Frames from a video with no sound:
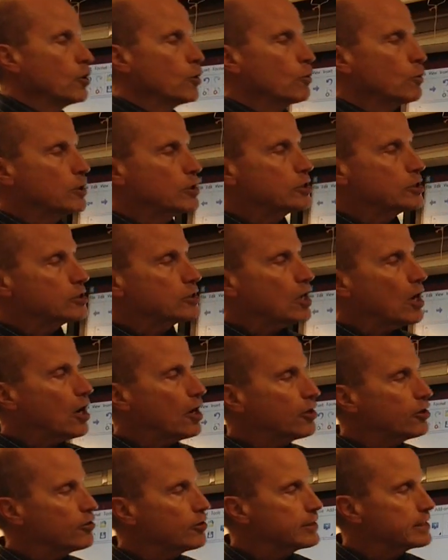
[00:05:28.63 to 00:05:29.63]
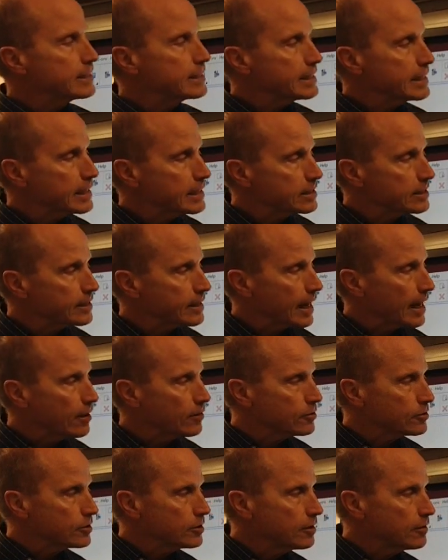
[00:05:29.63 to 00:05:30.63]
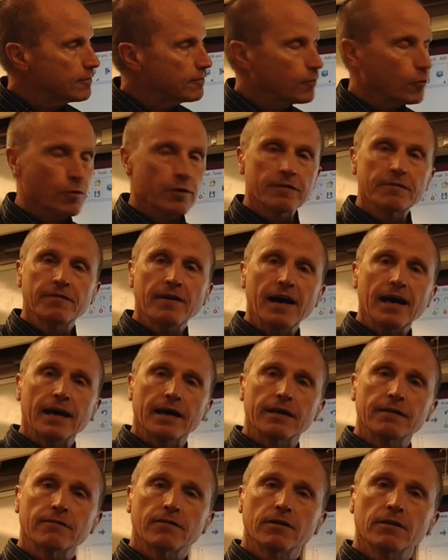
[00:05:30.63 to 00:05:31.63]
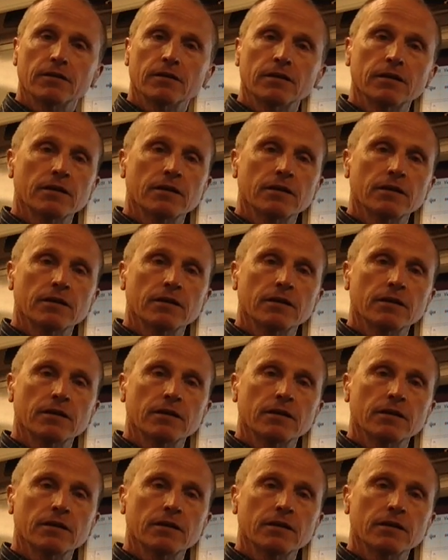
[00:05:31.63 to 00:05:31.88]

which is 106,045.